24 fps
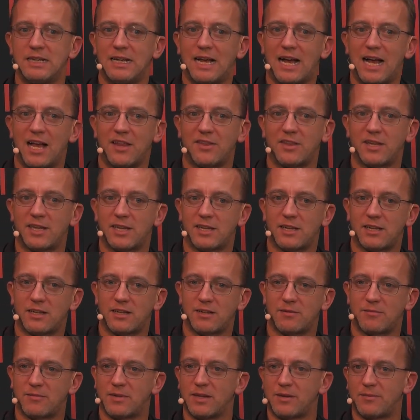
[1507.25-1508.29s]
and
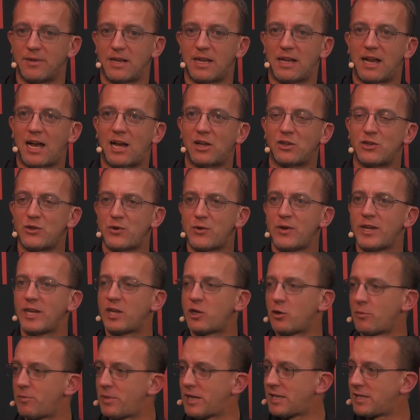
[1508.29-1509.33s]
then how do you
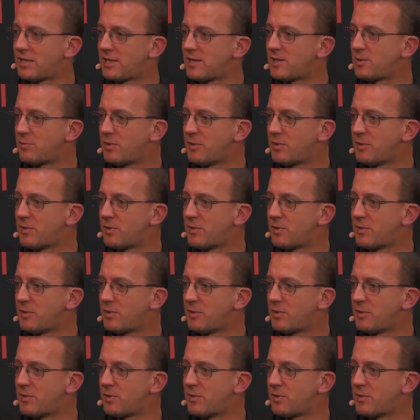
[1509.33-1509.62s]
incubate these